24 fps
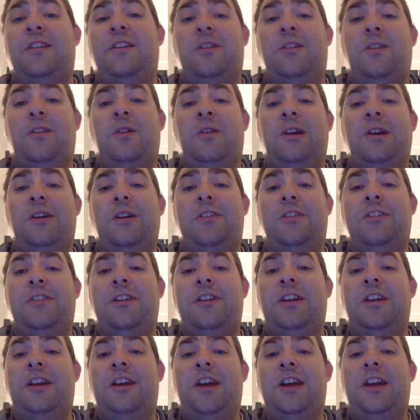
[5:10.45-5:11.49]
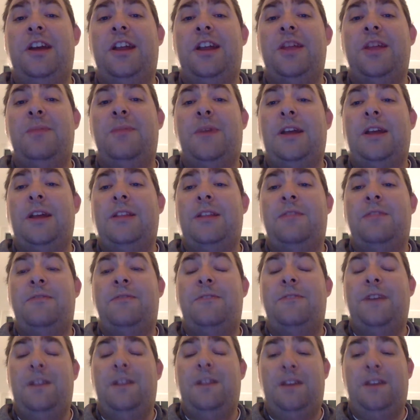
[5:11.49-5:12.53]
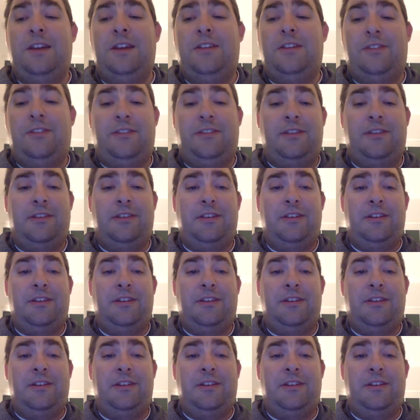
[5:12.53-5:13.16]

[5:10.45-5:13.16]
You're going to end up like the Phillies,